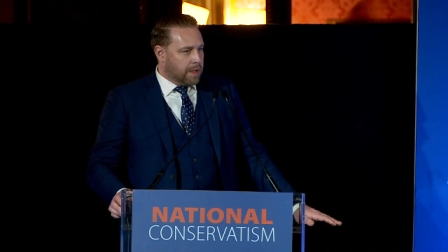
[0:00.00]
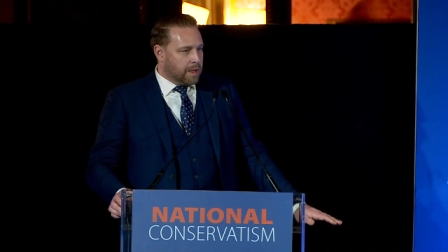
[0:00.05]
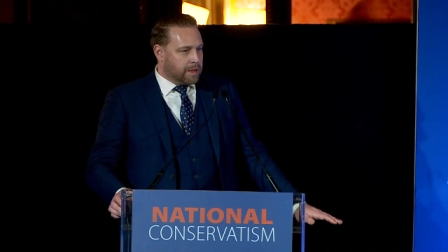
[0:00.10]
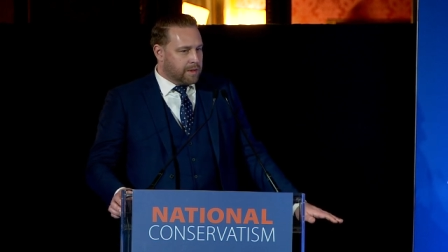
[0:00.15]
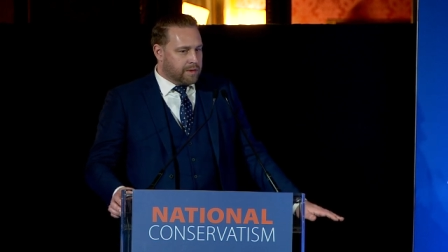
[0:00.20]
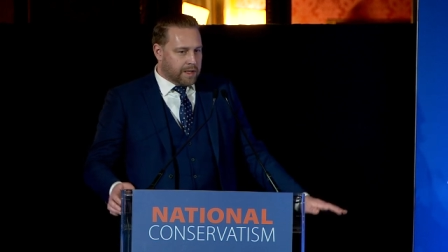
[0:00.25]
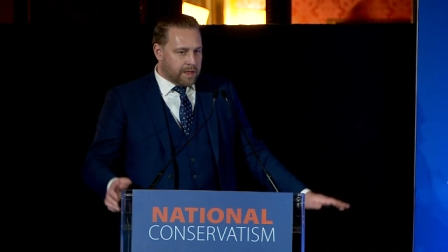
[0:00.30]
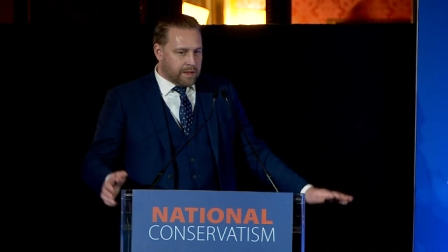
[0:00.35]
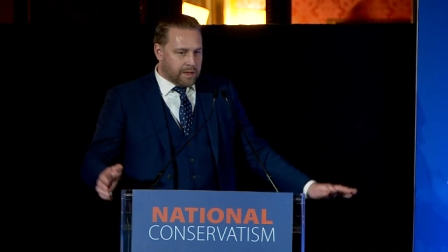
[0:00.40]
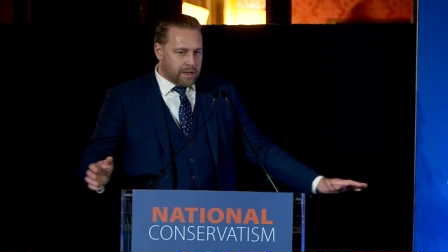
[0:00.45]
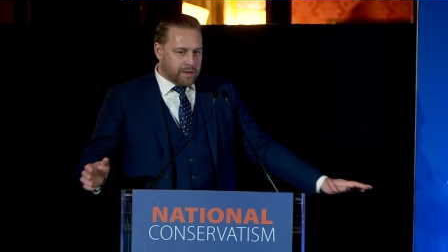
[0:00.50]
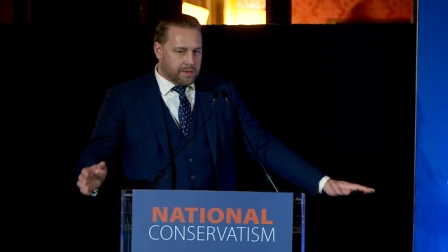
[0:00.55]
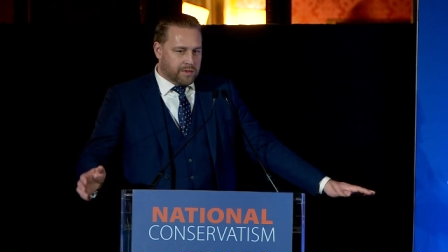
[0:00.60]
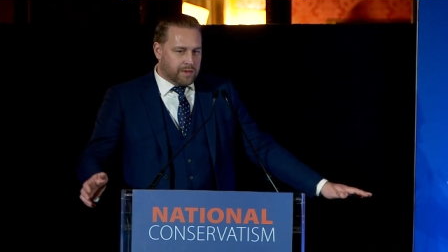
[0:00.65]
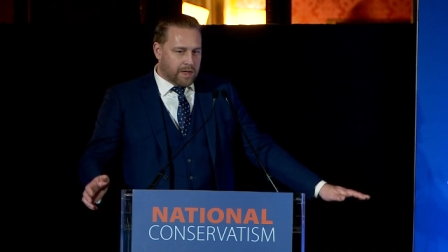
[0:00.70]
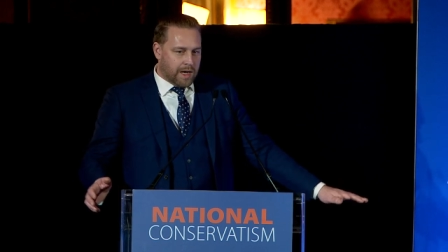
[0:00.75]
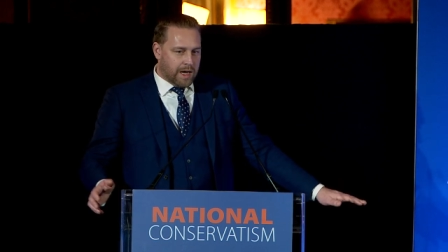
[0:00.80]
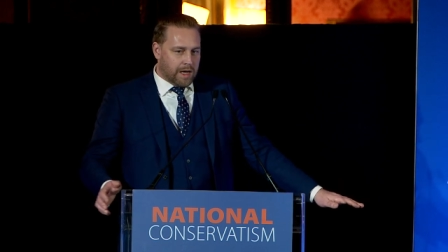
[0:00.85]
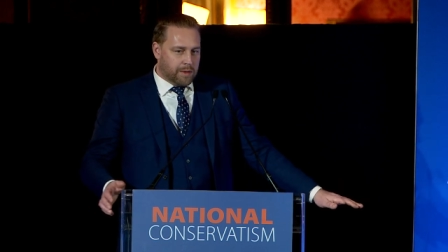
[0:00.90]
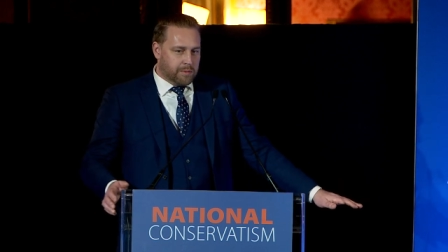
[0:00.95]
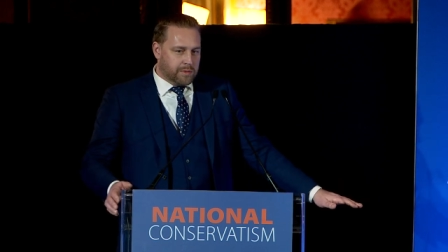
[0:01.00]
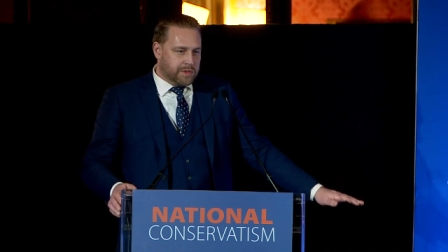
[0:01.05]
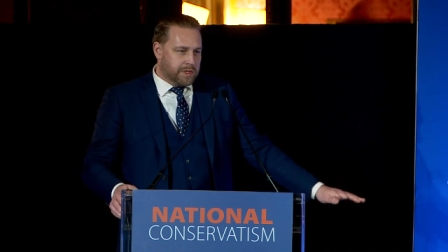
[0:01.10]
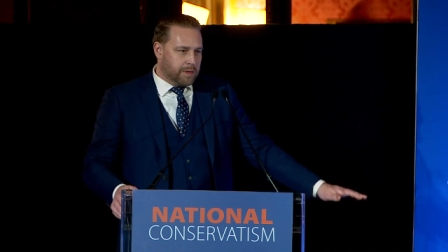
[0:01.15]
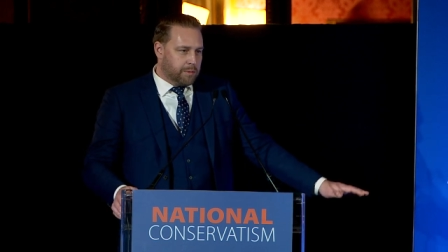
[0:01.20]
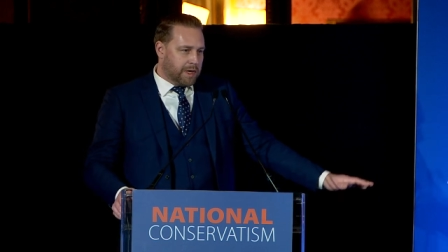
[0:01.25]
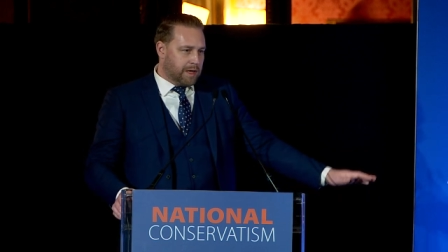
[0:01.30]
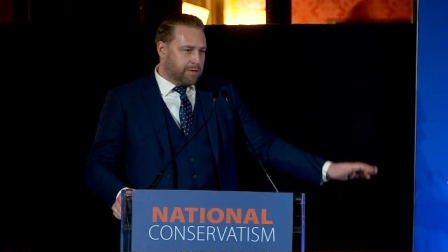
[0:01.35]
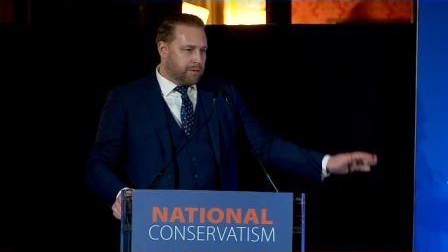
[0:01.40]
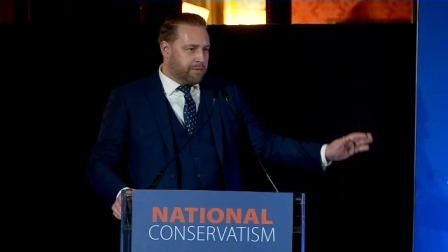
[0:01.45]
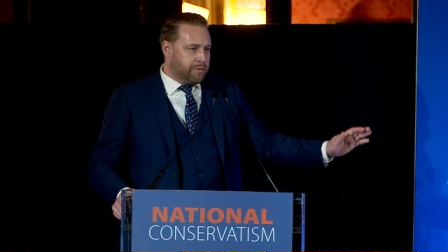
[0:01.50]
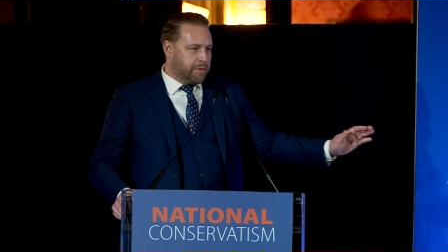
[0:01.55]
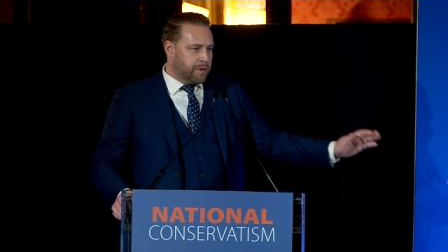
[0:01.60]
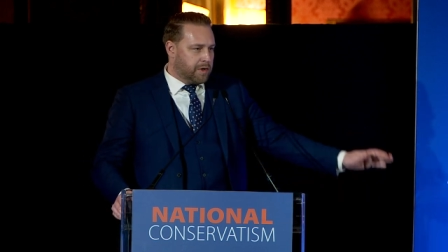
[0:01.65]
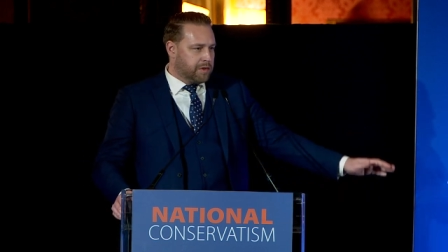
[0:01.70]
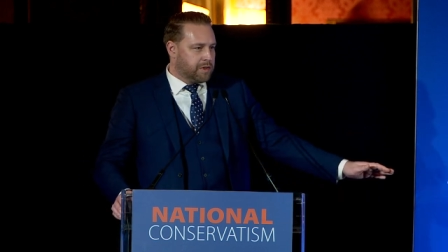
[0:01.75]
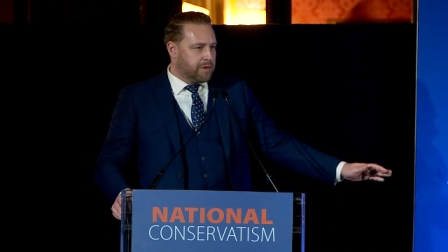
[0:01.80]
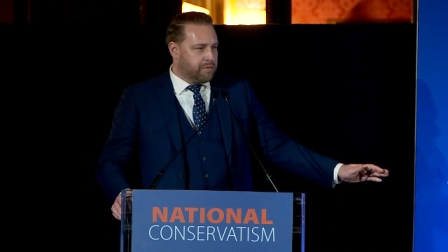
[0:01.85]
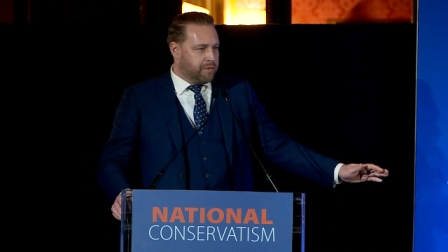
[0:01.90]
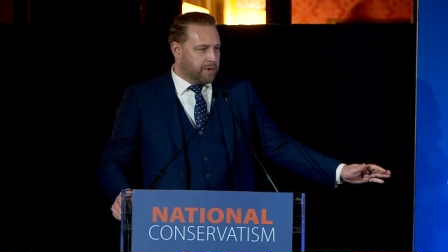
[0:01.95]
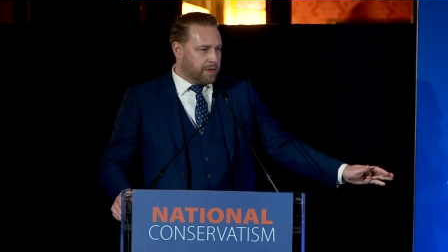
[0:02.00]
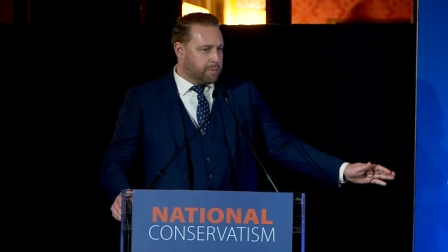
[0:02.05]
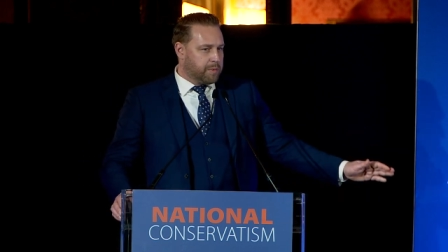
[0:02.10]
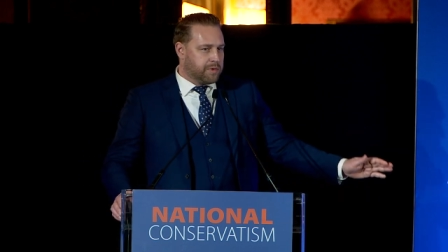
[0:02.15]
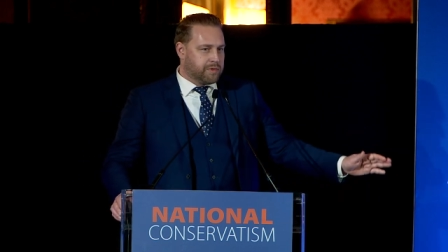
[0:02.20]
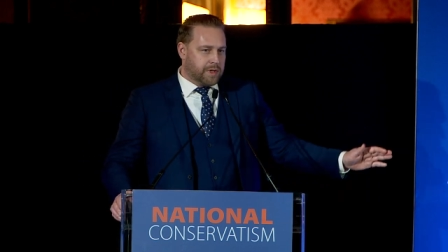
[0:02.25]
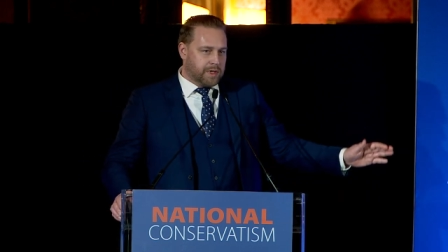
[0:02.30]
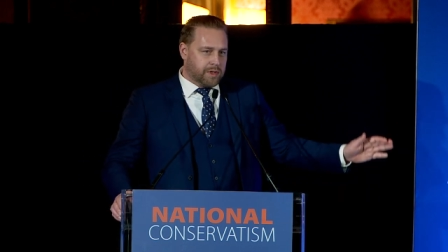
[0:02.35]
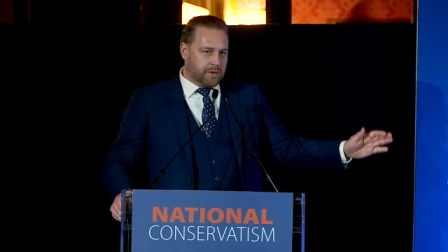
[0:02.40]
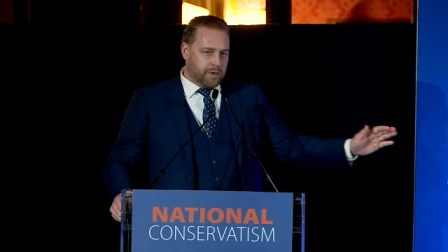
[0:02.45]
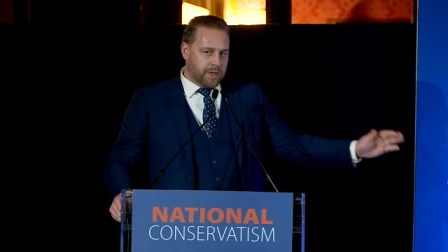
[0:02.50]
in 10 years' time, she will have a 33%